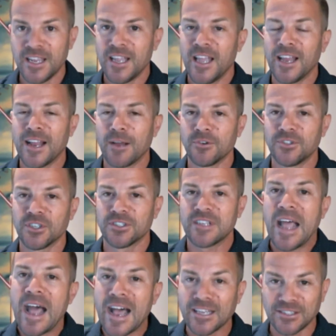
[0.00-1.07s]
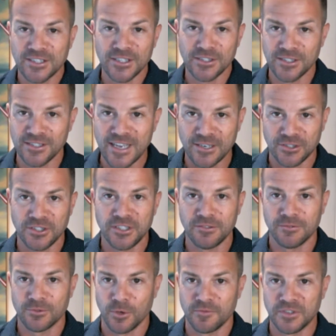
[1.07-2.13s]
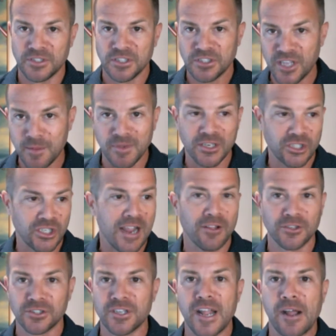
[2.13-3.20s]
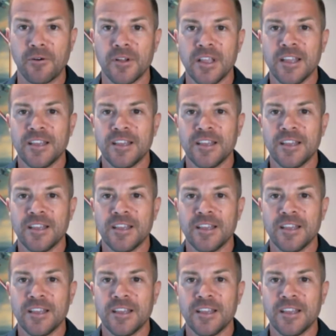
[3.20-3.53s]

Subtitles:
And I would just ask, this is actually sort of a systemic challenge now.